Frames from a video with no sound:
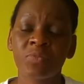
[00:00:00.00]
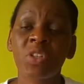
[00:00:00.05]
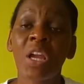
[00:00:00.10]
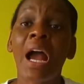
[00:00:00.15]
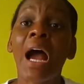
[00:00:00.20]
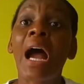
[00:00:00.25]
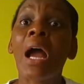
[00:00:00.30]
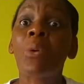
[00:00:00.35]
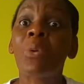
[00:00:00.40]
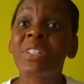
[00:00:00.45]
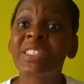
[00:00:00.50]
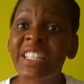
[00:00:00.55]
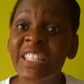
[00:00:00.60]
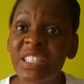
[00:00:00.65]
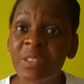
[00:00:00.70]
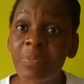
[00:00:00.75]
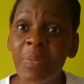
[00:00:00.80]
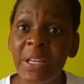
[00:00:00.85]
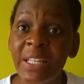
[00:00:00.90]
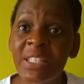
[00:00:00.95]
I was
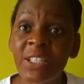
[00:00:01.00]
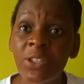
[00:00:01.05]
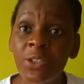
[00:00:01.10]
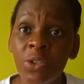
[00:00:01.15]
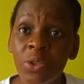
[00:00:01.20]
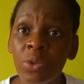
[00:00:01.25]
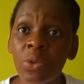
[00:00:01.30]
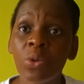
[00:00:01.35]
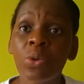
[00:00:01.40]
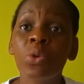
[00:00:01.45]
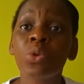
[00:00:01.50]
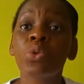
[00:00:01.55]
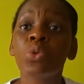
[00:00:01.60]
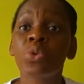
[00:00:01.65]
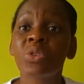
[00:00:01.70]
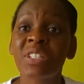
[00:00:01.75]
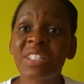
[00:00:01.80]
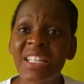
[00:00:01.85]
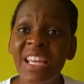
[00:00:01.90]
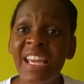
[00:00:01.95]
expecting you to
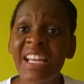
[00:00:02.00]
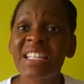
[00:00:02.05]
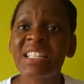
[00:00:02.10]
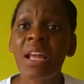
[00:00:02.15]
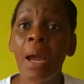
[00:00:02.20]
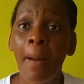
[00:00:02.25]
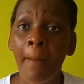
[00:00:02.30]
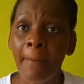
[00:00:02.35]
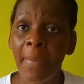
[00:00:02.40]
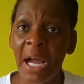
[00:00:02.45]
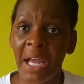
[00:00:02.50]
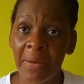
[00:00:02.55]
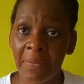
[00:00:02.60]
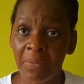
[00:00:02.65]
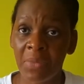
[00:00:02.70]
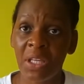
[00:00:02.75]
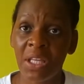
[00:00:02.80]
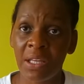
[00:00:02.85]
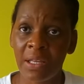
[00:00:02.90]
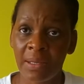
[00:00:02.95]
stand by
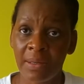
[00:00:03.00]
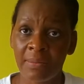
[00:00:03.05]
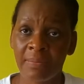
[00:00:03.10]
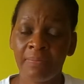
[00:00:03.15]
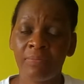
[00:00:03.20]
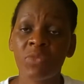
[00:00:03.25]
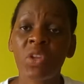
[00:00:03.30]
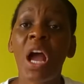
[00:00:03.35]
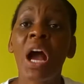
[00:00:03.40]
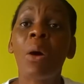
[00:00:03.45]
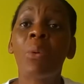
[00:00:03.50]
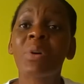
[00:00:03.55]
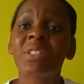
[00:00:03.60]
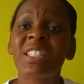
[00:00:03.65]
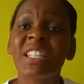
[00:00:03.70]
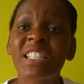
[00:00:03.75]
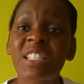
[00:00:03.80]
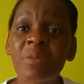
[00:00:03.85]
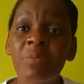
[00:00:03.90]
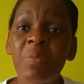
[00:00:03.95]
me. I was
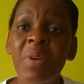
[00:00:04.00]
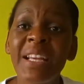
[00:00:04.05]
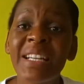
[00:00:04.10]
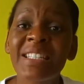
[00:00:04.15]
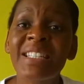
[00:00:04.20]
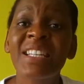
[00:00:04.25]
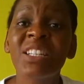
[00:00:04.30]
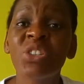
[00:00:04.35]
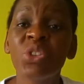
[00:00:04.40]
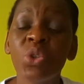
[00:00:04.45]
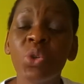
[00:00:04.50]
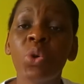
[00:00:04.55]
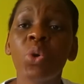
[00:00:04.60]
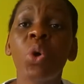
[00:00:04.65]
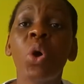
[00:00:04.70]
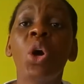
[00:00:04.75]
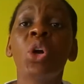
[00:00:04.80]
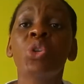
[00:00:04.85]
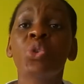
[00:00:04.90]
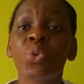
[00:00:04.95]
expecting you
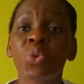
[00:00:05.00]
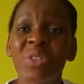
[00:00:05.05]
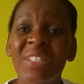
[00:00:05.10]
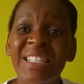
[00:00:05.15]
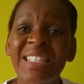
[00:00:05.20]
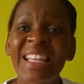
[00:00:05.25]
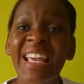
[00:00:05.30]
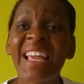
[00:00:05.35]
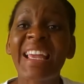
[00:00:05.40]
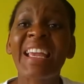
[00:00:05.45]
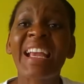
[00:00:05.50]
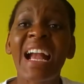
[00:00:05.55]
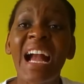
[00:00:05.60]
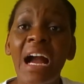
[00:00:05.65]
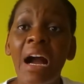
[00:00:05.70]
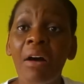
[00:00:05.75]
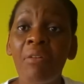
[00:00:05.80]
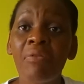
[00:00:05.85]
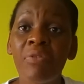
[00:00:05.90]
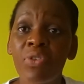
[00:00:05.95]
to say
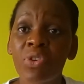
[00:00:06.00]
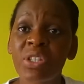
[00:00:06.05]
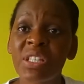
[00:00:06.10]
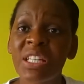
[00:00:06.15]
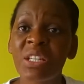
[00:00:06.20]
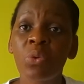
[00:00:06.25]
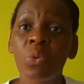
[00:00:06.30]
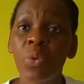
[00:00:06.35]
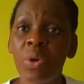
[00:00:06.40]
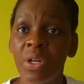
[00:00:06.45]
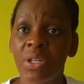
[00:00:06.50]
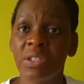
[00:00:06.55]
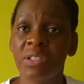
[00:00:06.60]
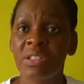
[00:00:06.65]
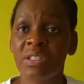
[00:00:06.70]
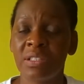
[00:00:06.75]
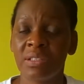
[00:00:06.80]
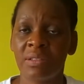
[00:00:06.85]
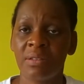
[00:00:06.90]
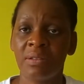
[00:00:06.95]
comforting words.